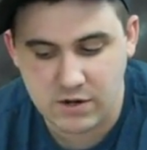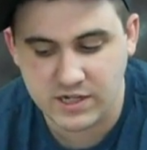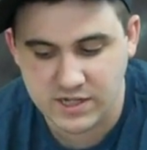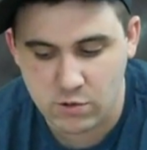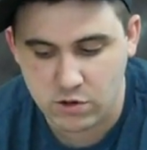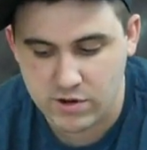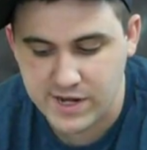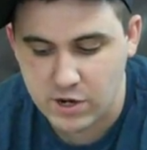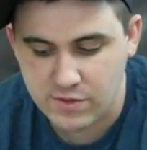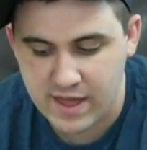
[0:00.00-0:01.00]
there is an order in
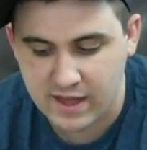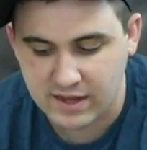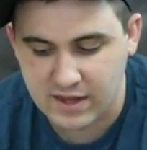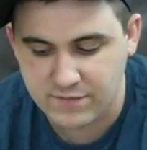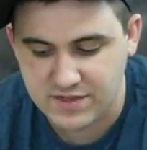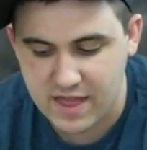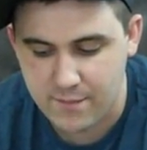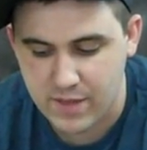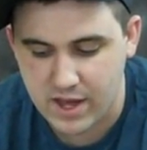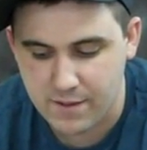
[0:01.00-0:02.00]
here that gives
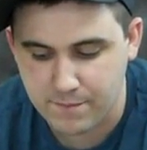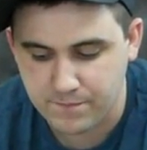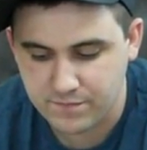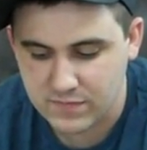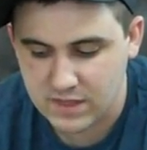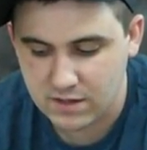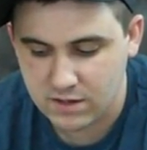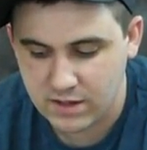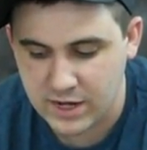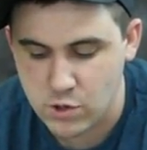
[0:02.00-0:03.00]
them um,
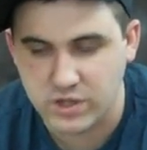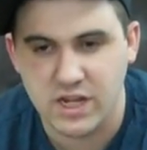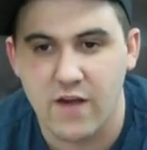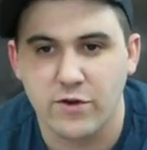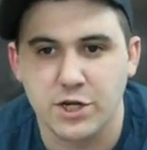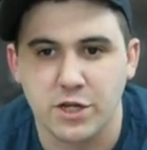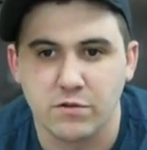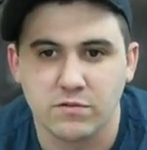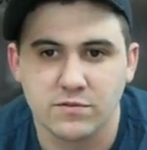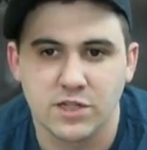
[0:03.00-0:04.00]
ignores cover too.
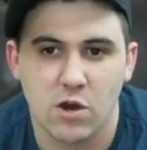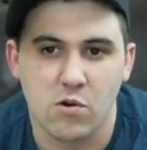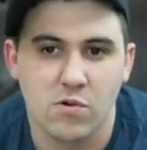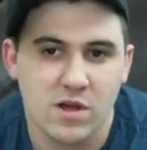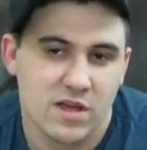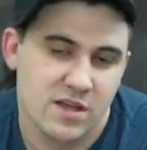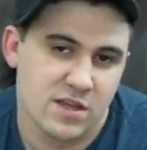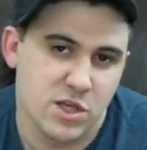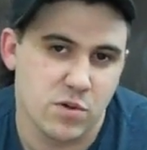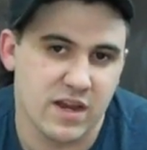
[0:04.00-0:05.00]
So
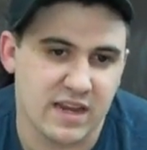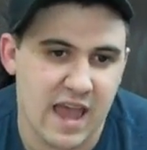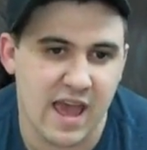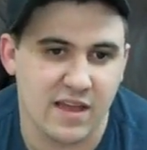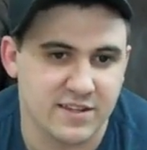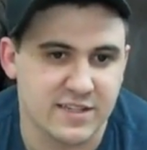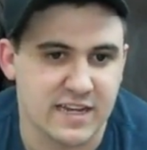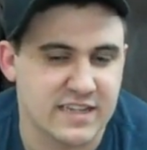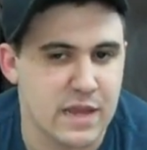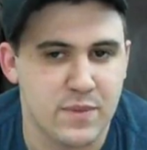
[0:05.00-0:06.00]
you could get
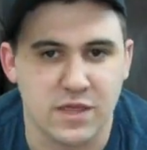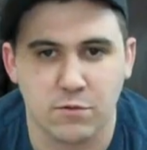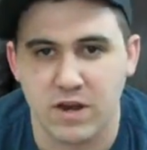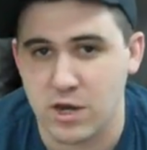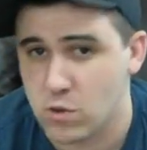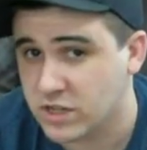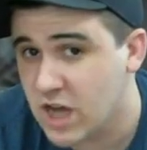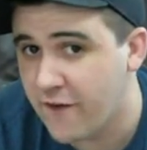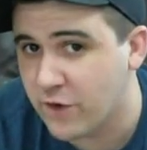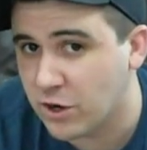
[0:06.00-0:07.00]
six AP3 ignores
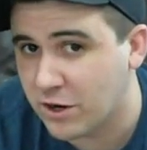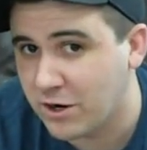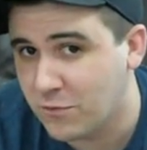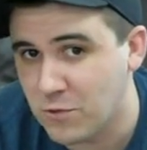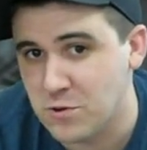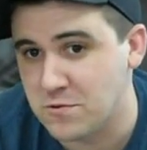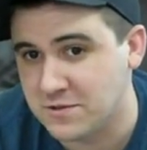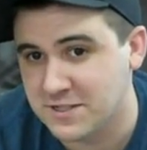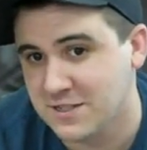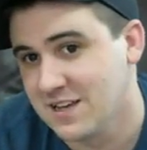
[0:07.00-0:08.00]
cover
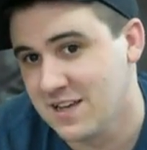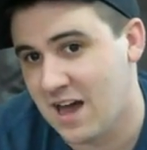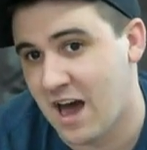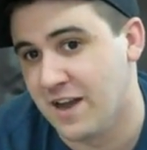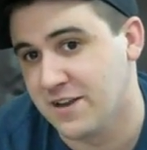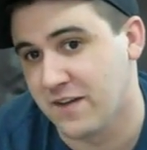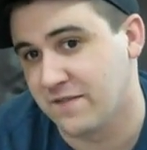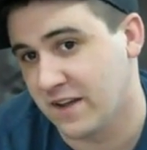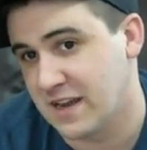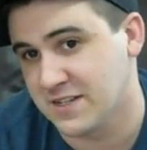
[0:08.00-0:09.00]
wounds on
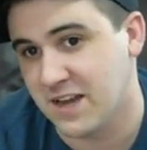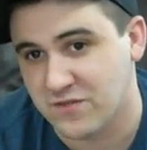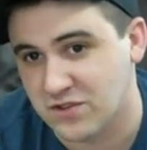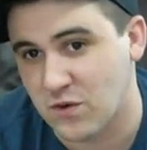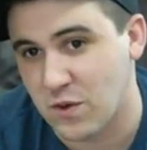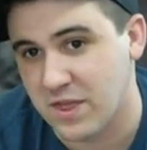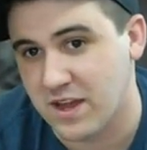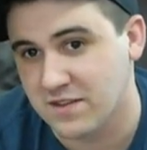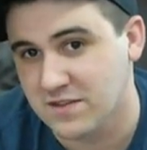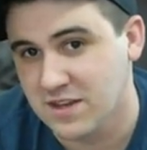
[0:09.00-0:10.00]
tough against toughest four
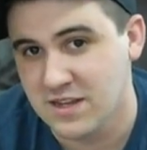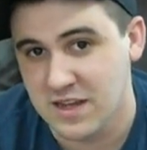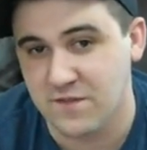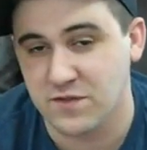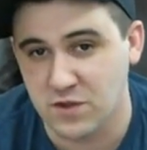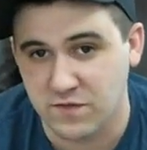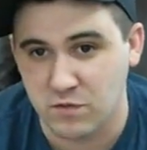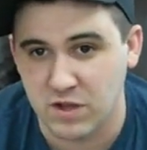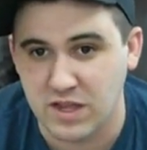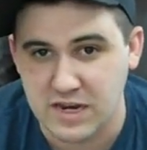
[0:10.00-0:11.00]
things. If, so if
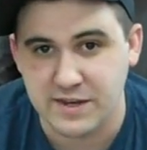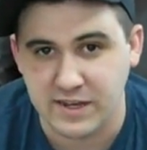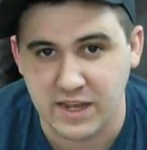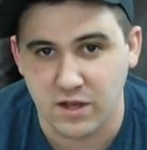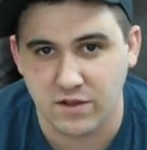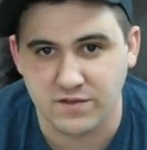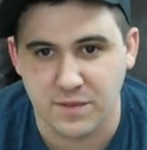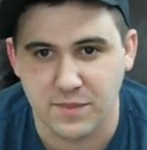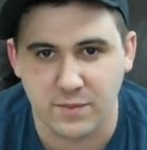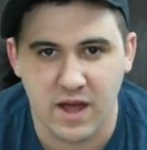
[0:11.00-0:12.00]
you really need to kill
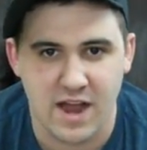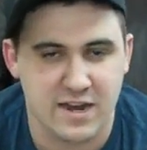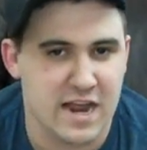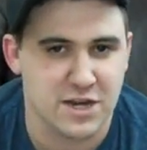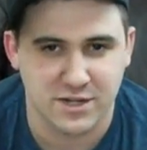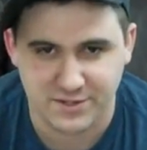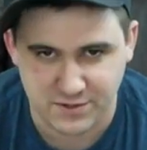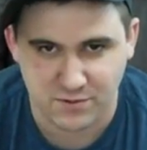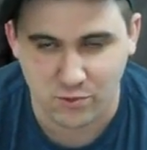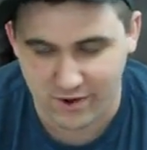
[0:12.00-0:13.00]
something behind an Aegis
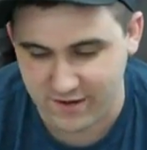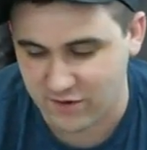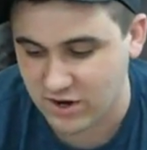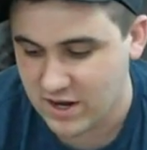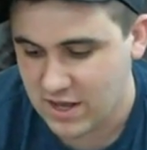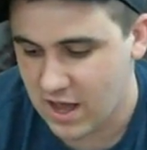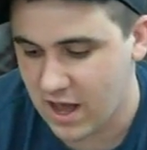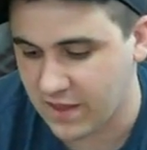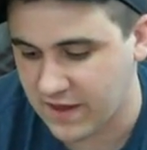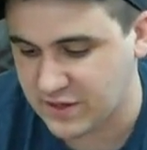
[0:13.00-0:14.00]
or whatever,
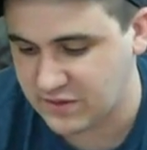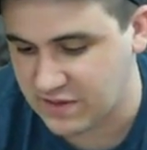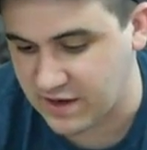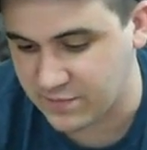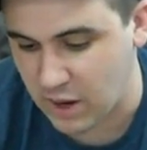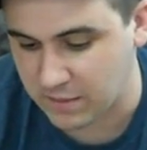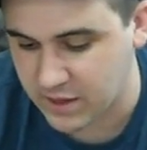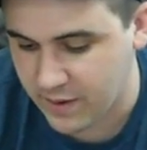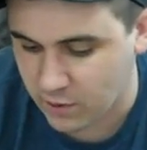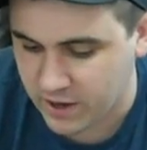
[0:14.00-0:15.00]
uh, that's that's probably
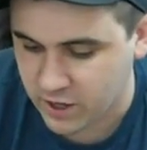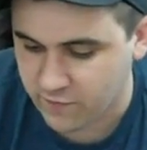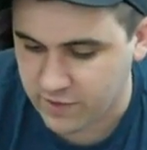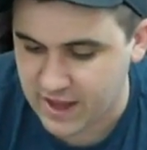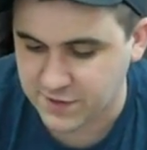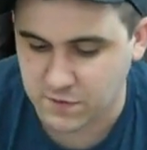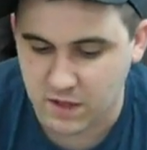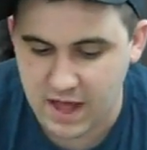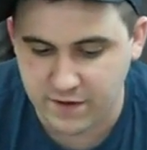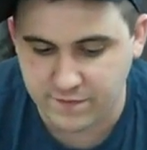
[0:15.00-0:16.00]
the better way to go for that. So a
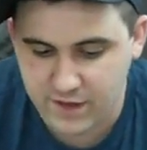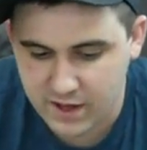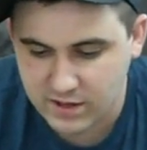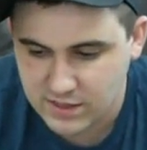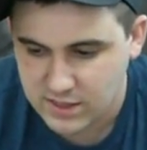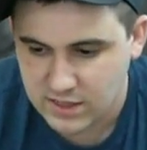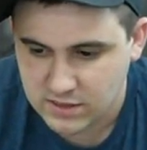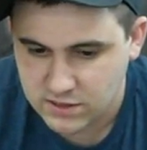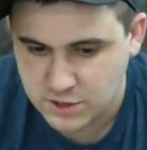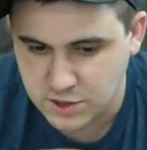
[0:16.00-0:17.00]
lot of uh,
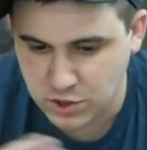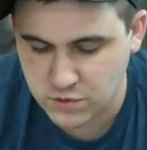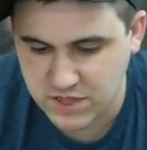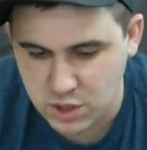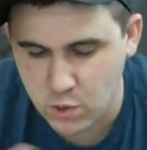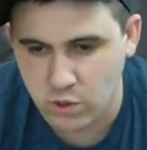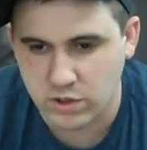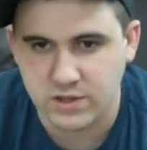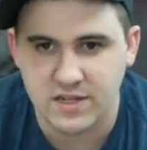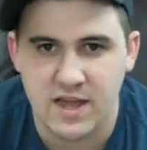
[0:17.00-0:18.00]
so using the
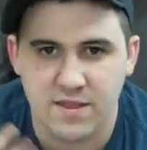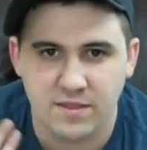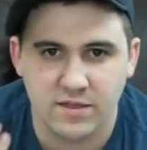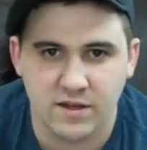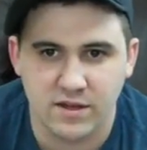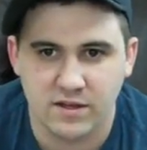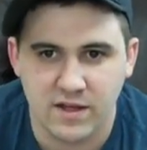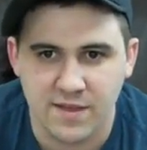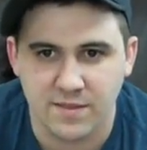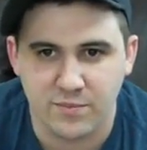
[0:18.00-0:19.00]
orders and the
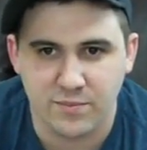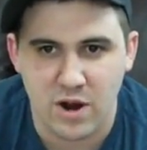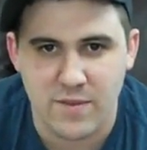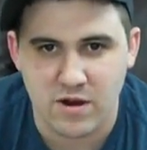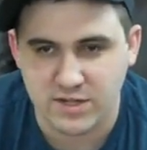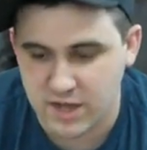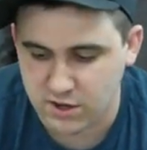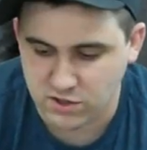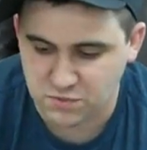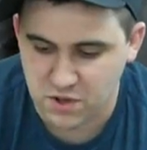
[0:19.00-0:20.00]
and the Primaris
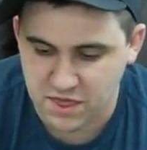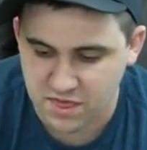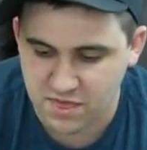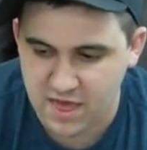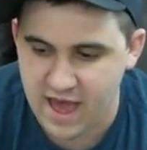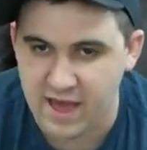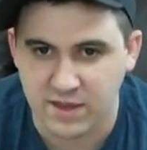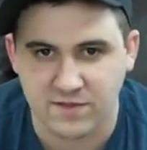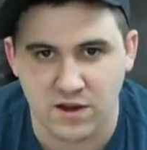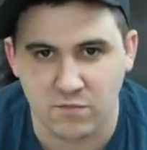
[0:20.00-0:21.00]
Psykers with that
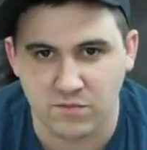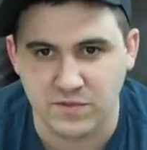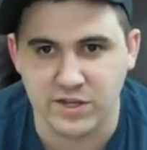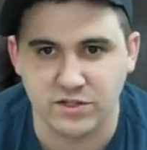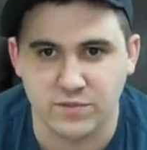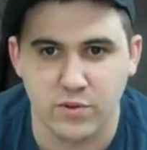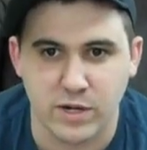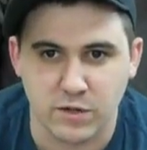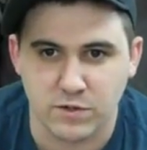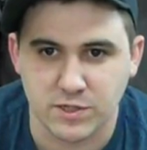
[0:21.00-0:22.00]
is going to yield
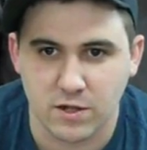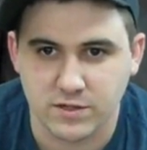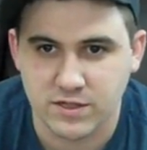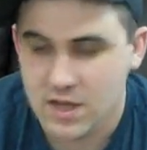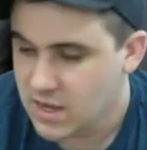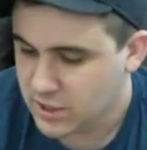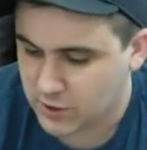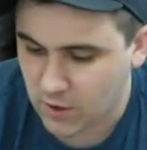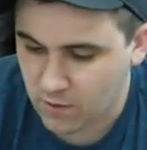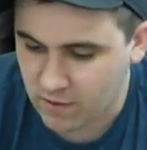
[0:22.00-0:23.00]
pretty good results. That's great.
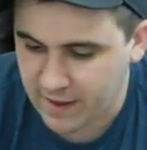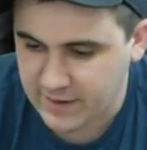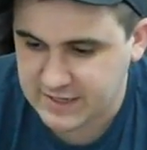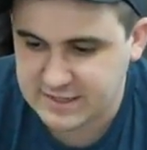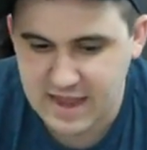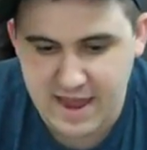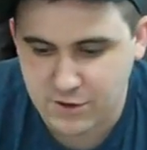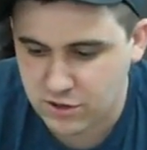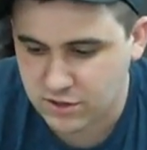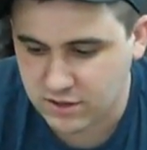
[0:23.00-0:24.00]
So I mean a
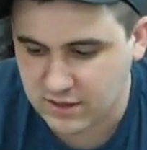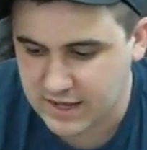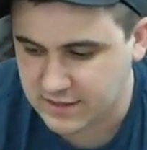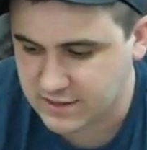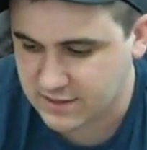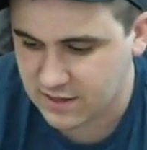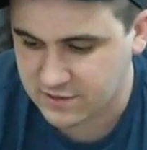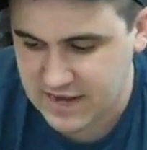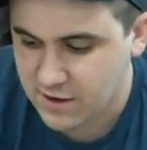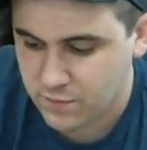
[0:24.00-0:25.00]
standard list, a
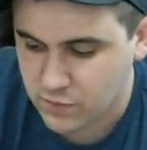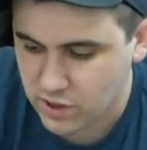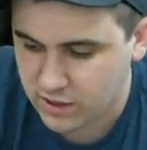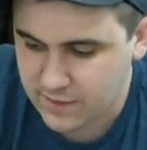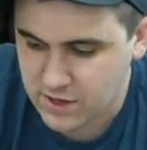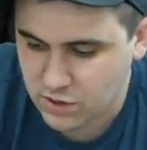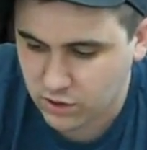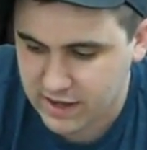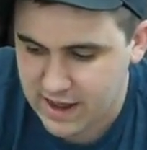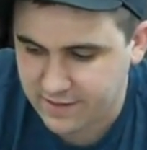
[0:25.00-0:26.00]
standard book. I mean you're
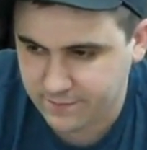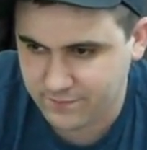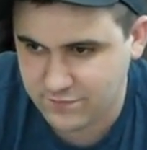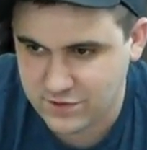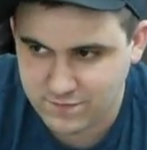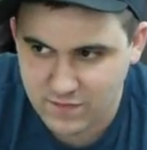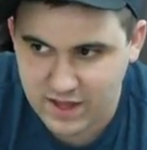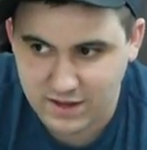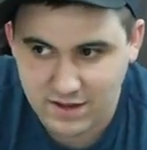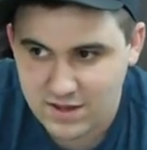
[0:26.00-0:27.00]
looking at
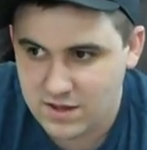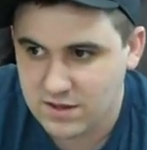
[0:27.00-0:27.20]
like